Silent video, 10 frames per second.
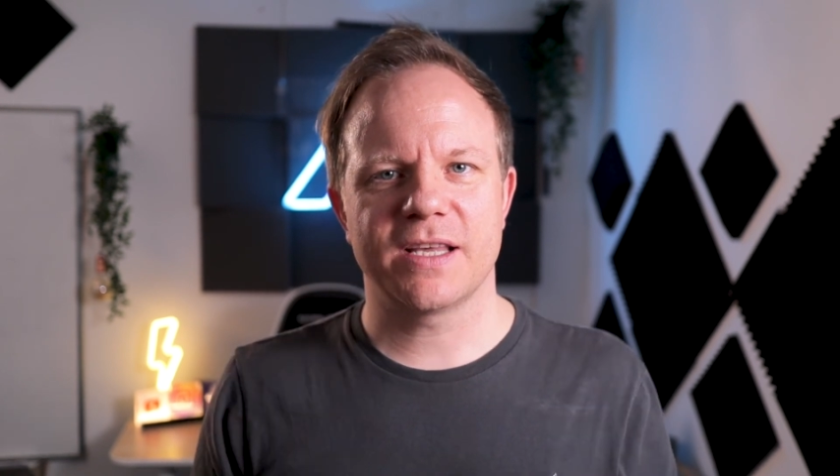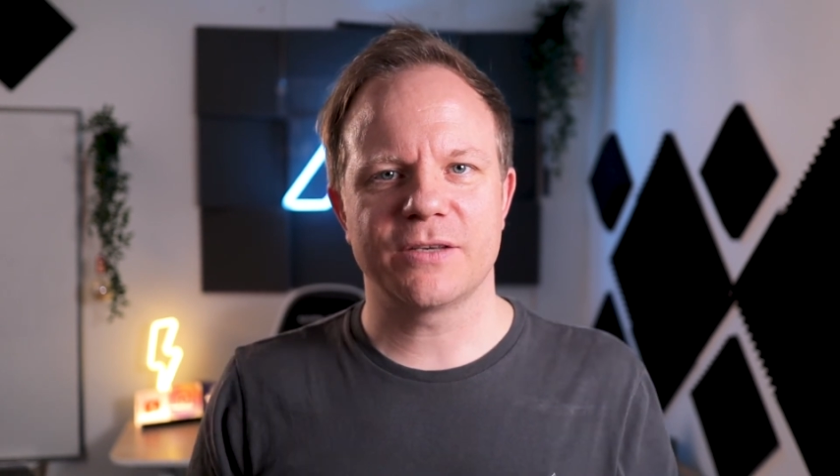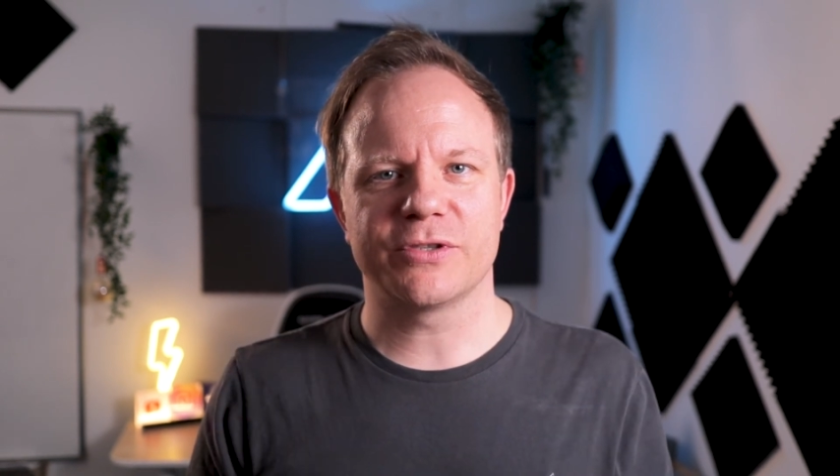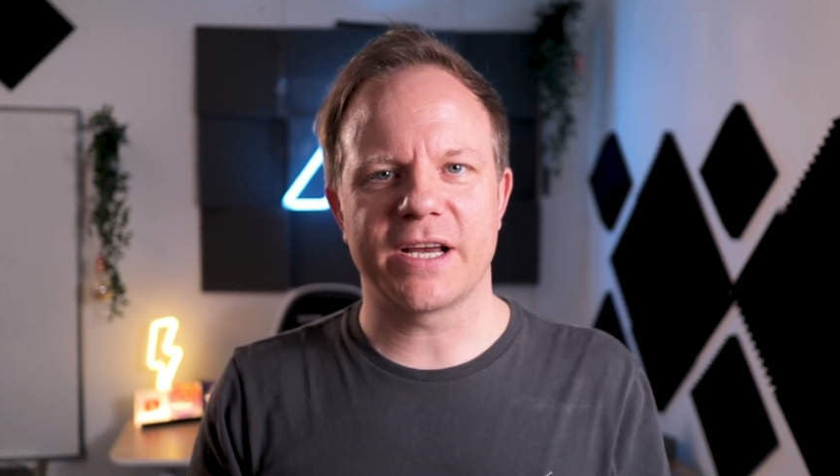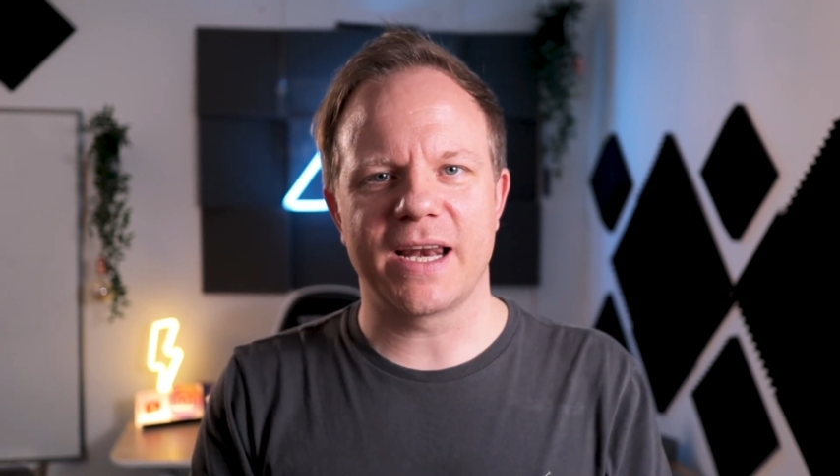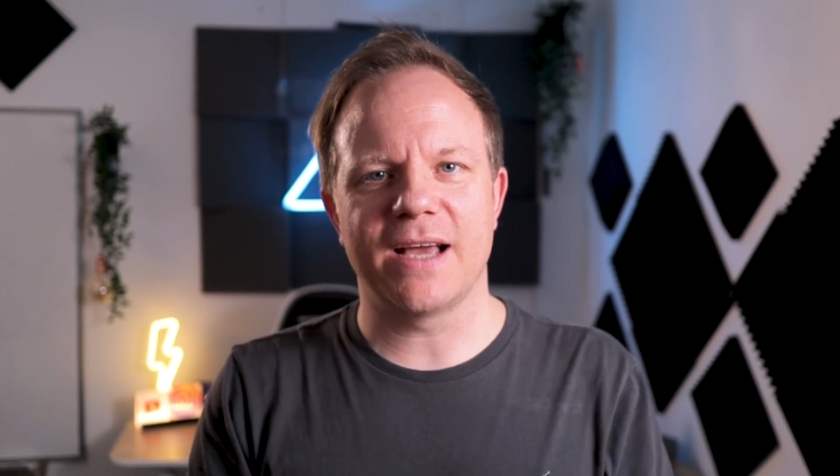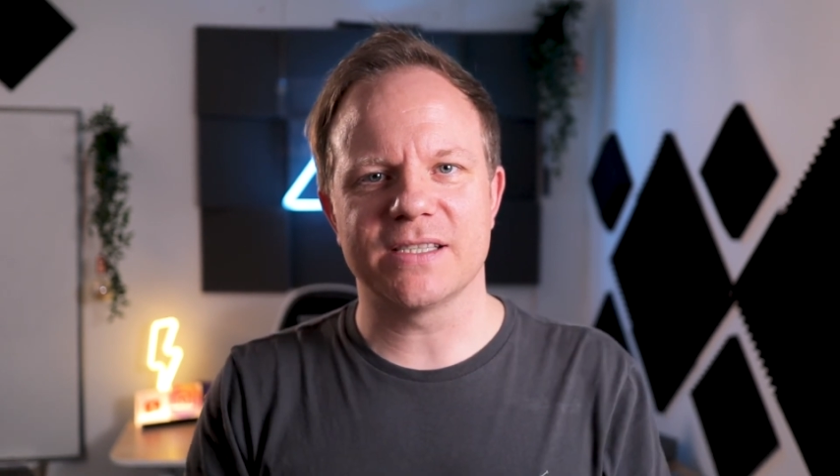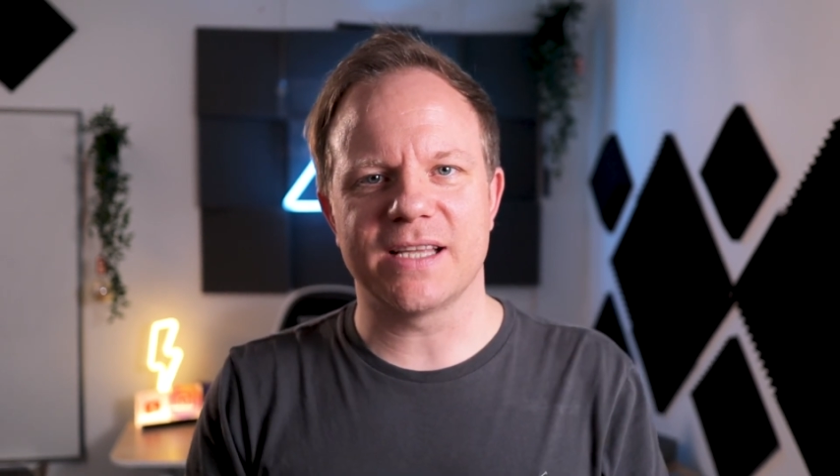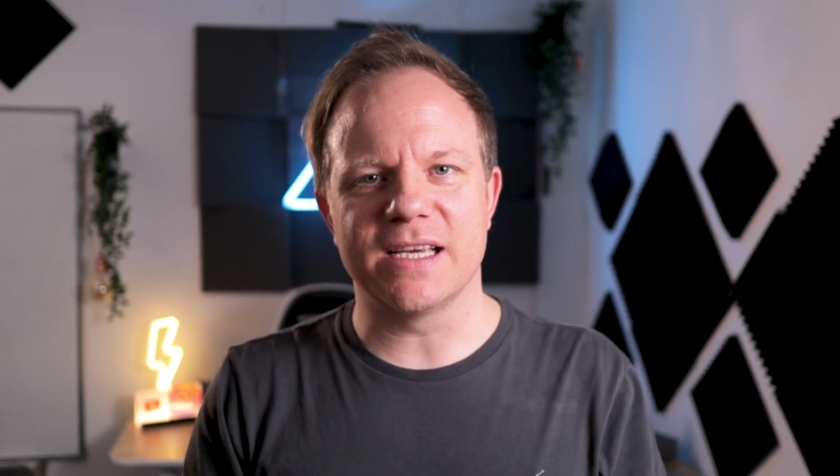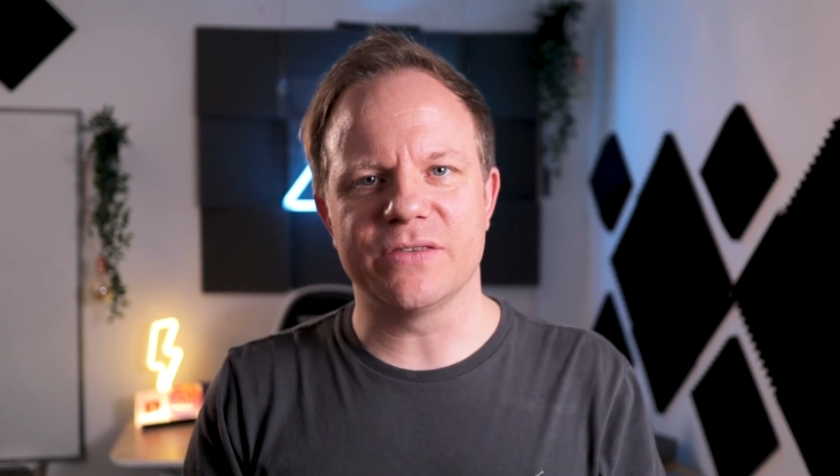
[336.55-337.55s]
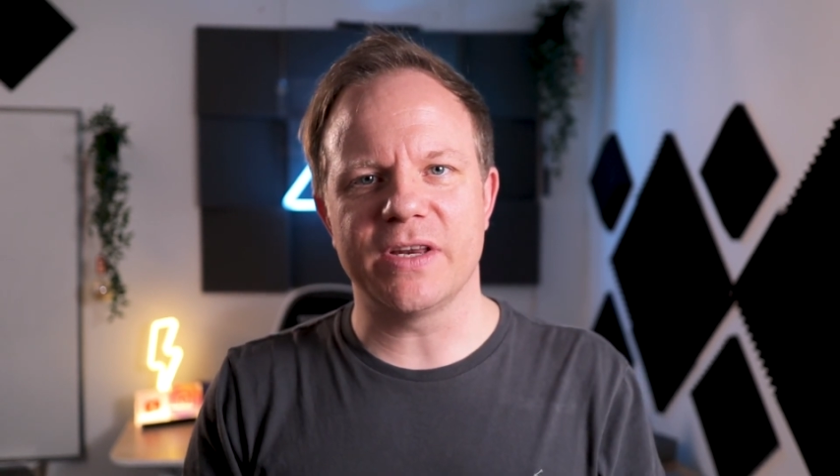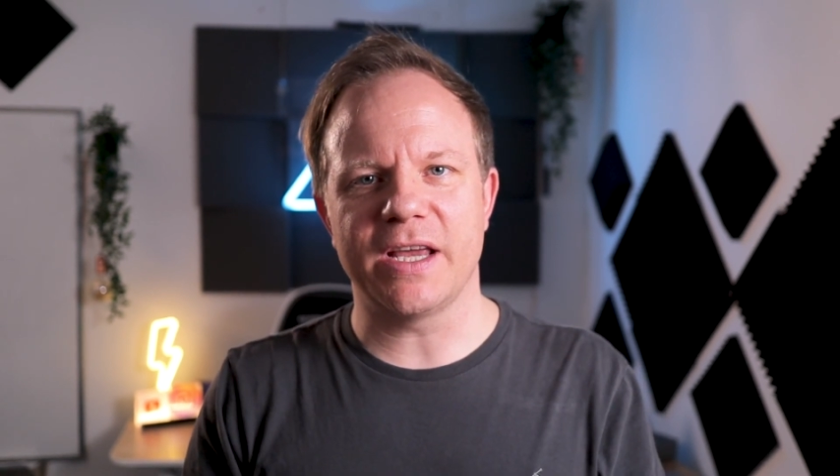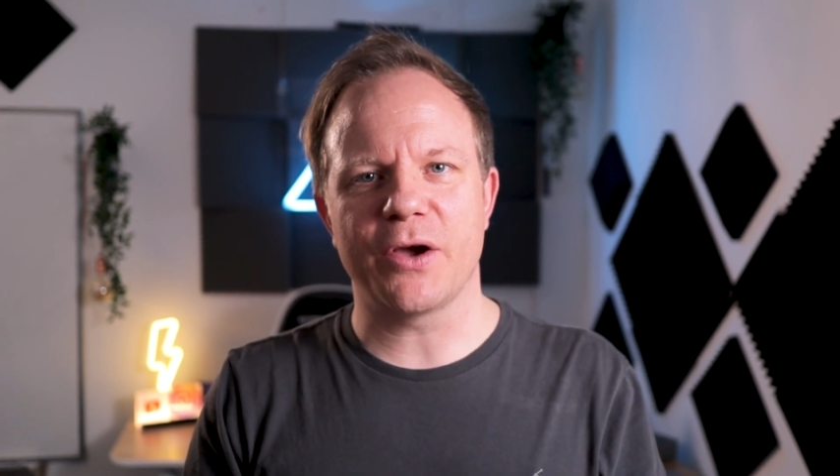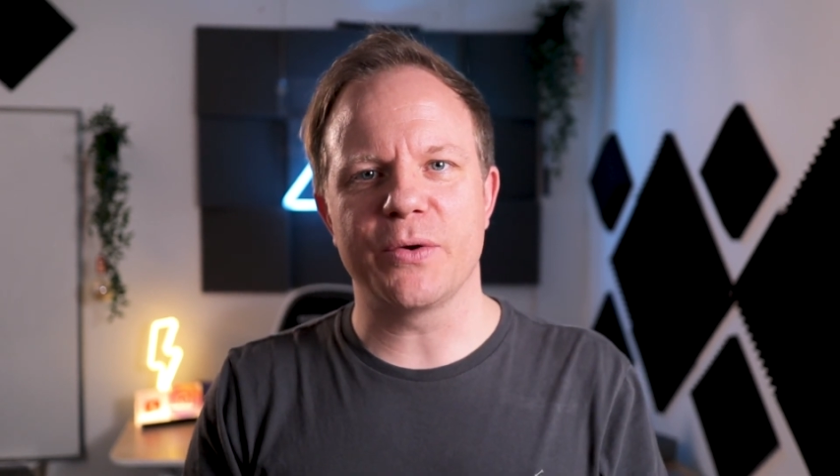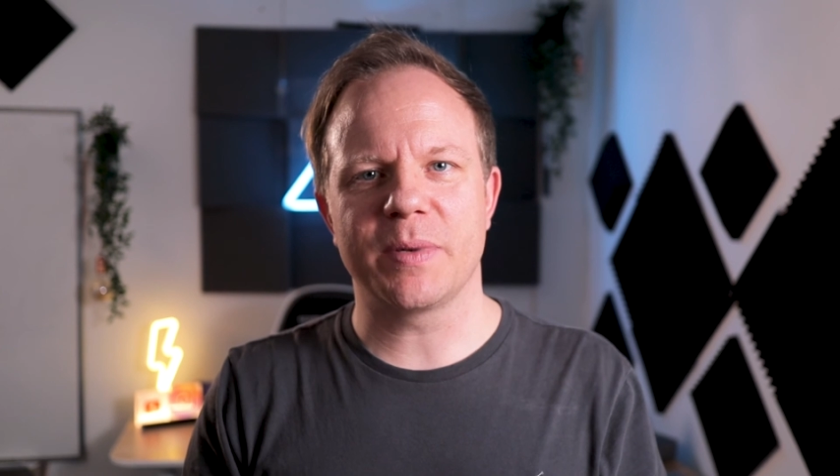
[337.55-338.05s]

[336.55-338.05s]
thanks for checking out today's video.